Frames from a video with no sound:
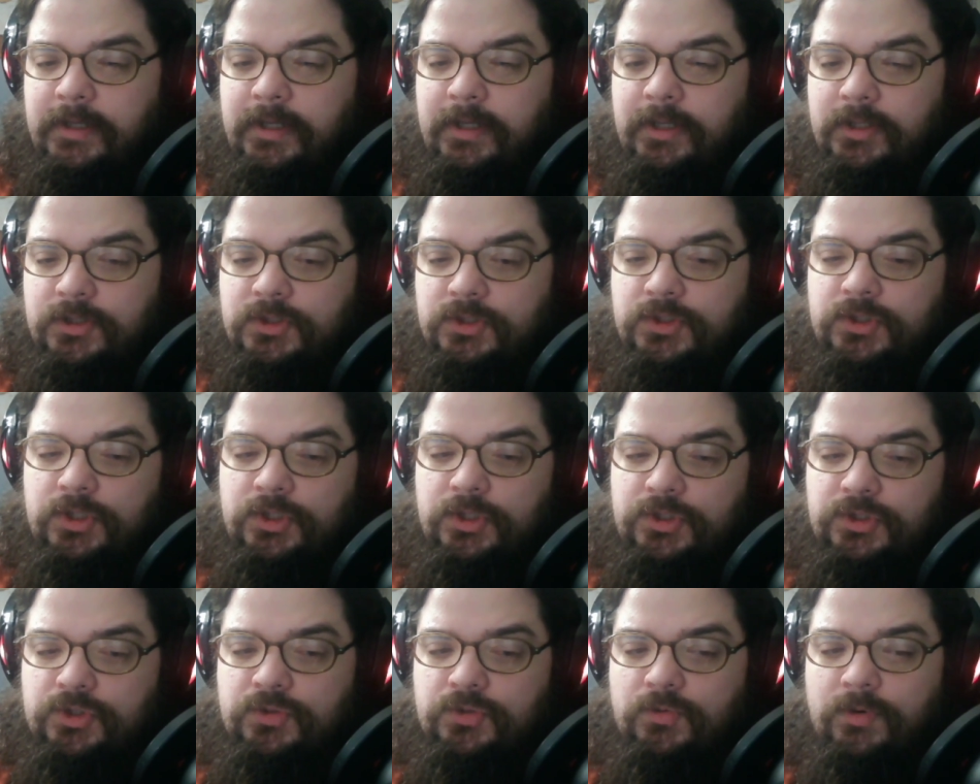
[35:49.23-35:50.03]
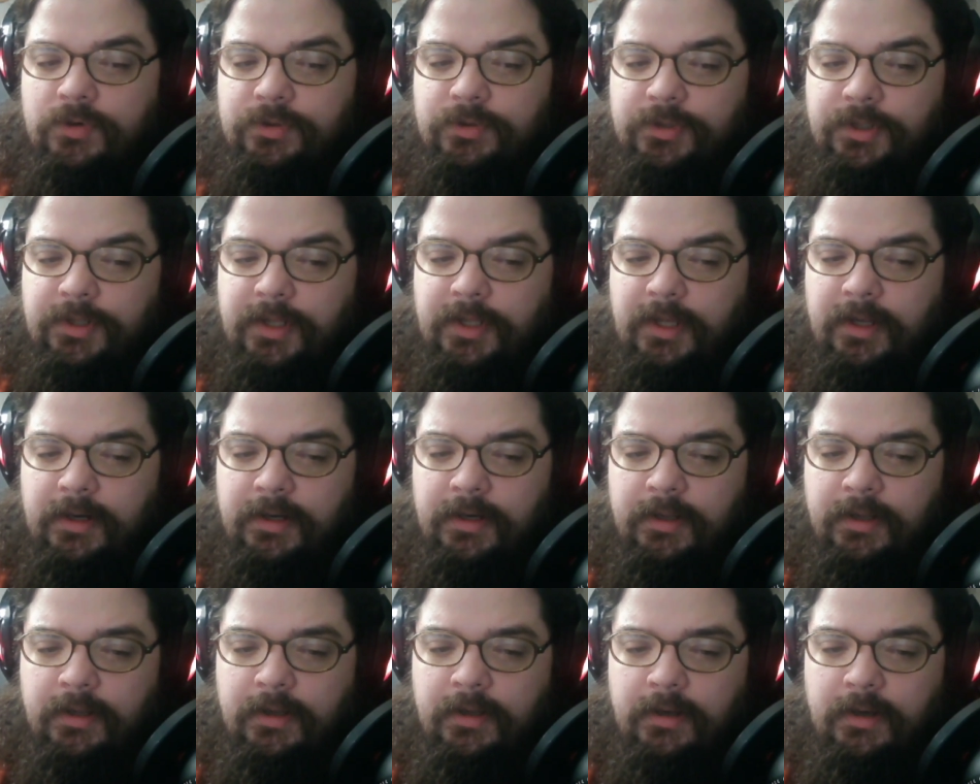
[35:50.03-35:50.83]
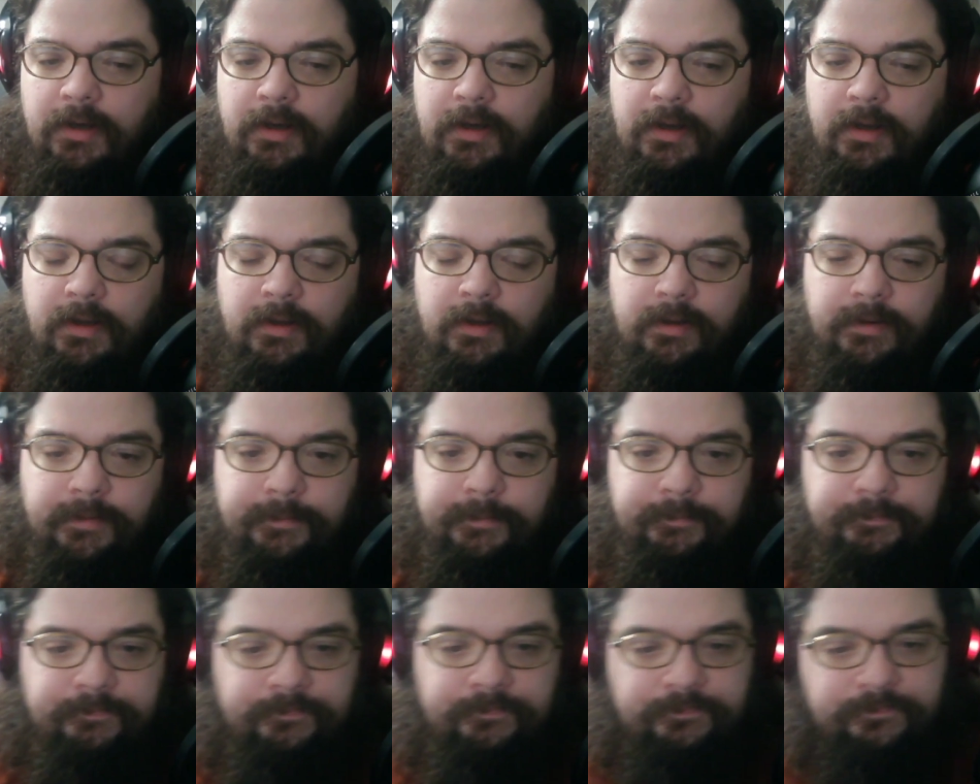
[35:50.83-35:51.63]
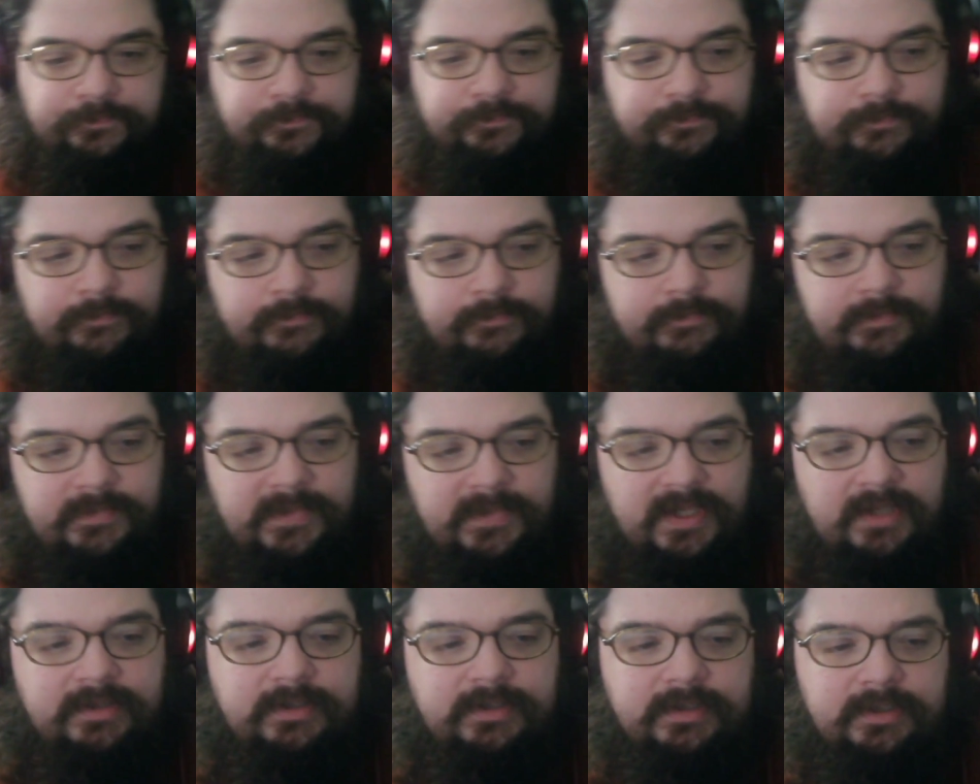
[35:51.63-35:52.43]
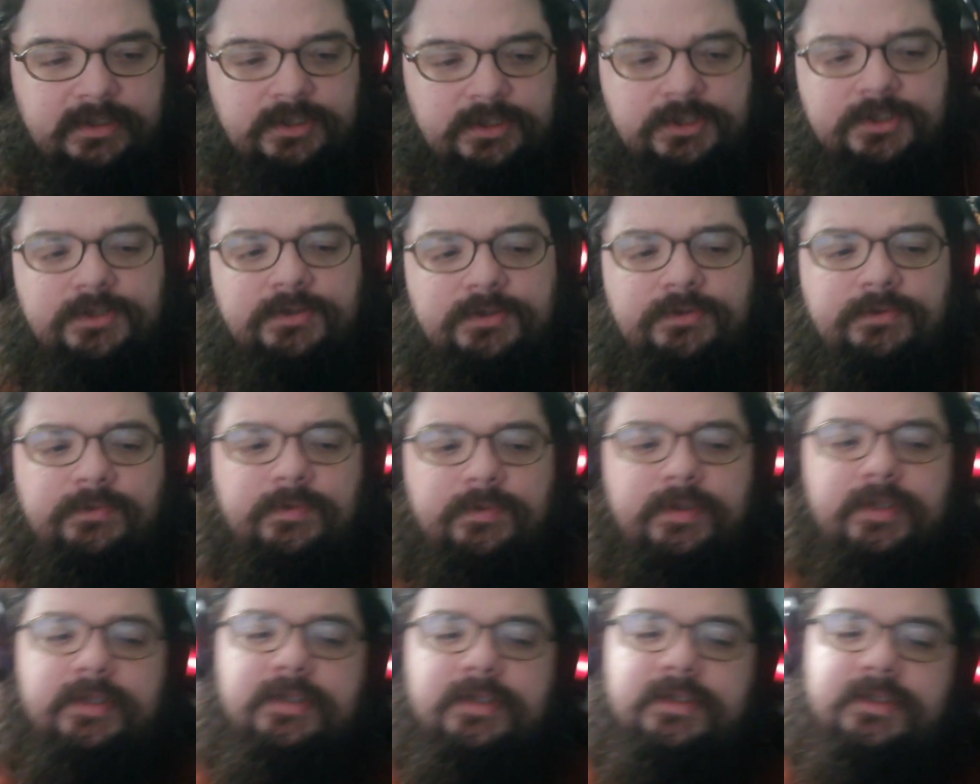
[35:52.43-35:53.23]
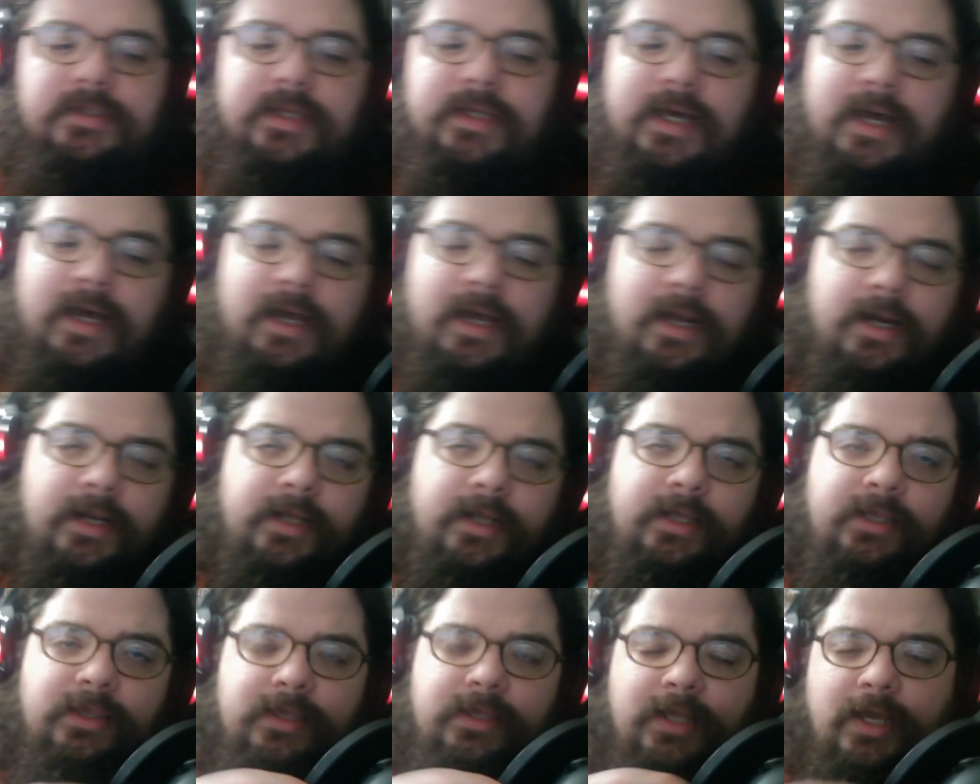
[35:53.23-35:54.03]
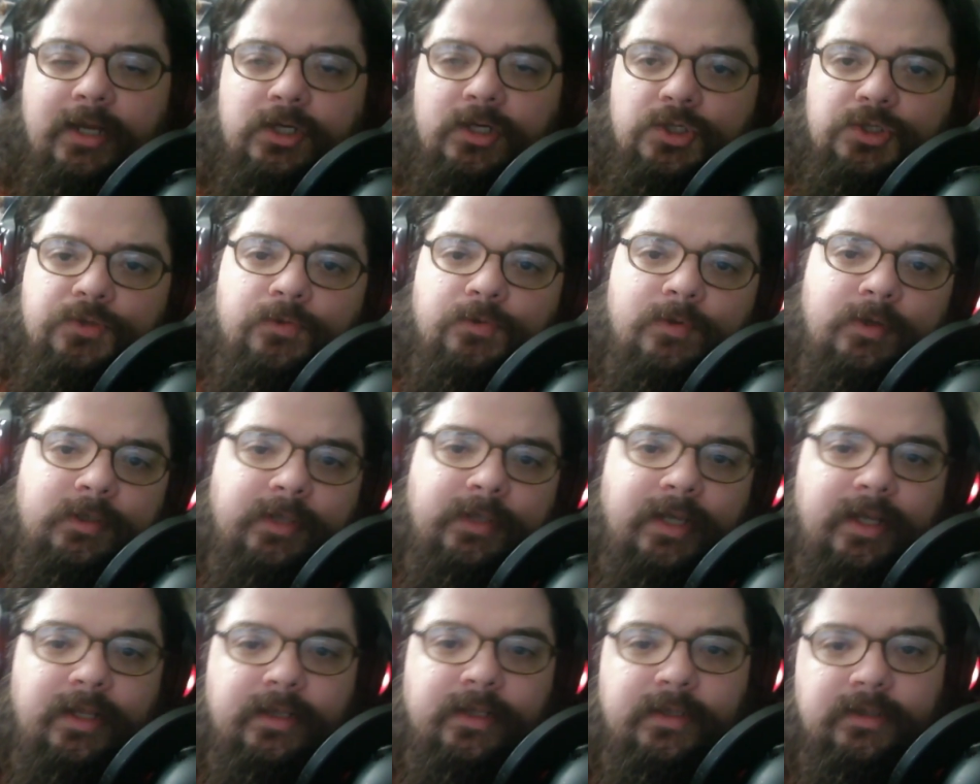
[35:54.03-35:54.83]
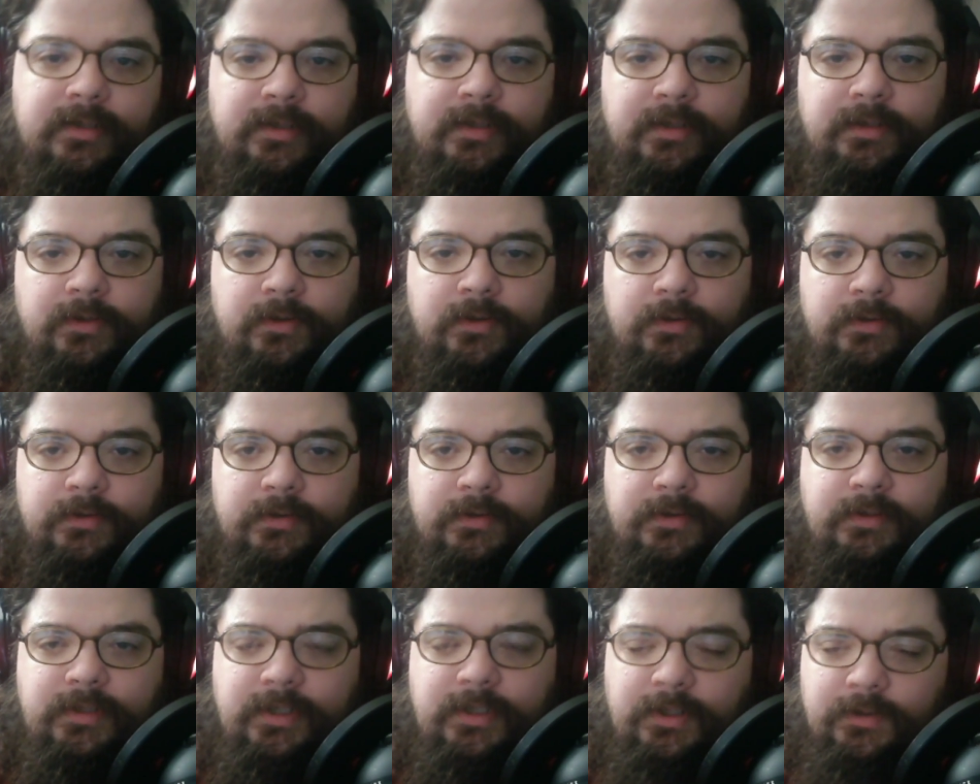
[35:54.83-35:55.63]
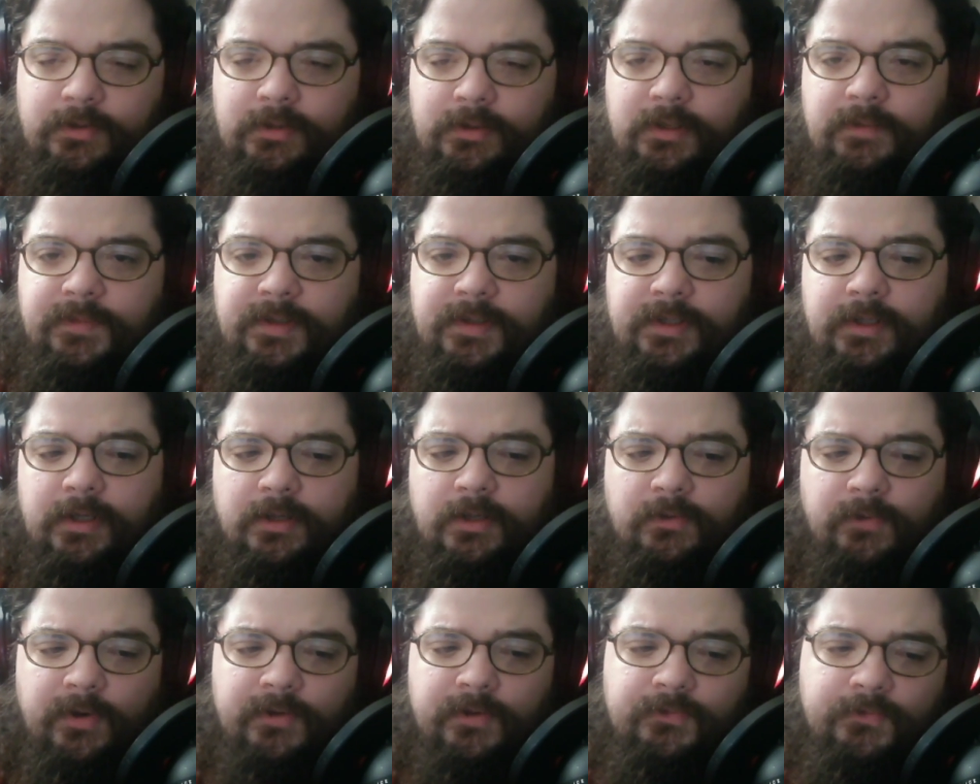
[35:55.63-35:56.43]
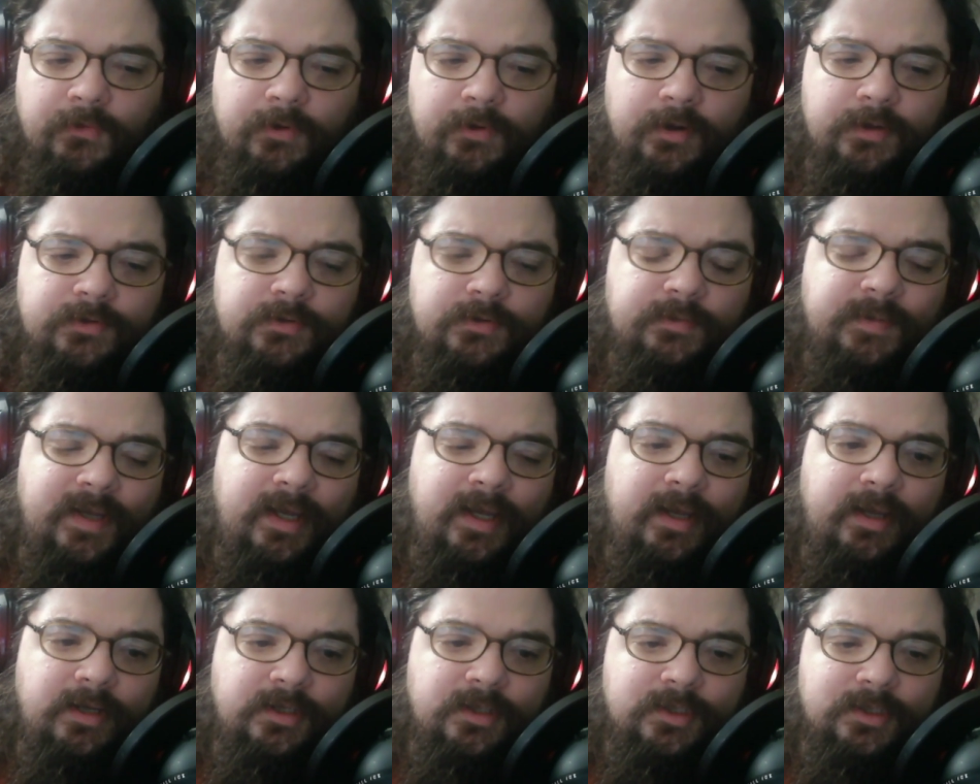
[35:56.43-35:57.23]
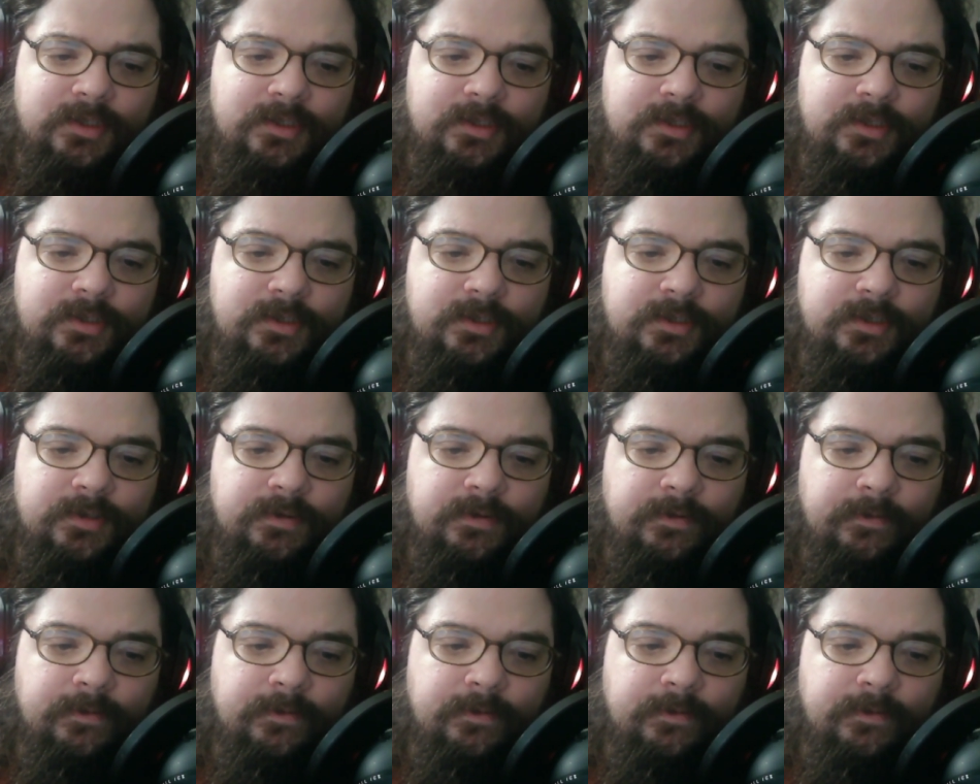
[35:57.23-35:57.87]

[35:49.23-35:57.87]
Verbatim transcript: It's it's shorter than that. Um, the issue is that in that short length, at uh, nearly but not quite 400 pages,